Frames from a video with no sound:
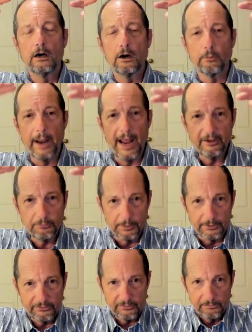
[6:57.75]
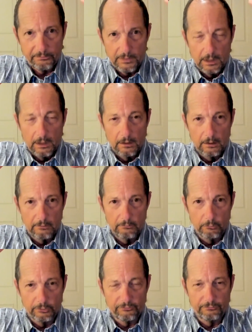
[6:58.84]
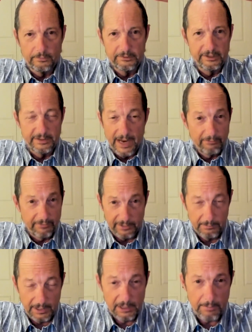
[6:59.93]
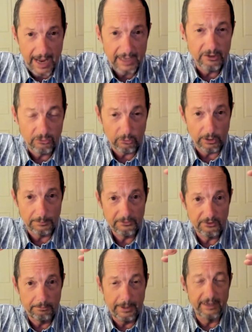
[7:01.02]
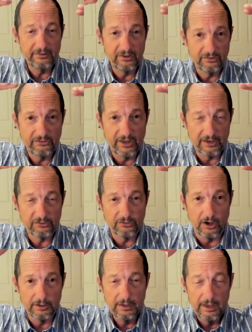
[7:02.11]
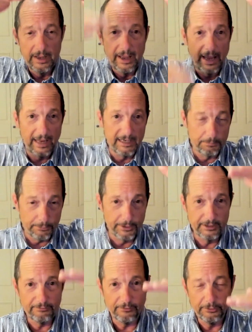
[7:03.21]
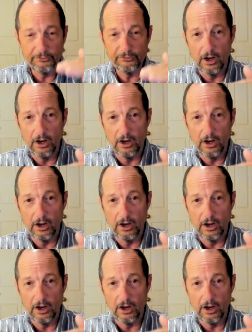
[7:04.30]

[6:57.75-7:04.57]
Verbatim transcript: Erasmus was didn't have very many manuscripts to base his text on, and he printed First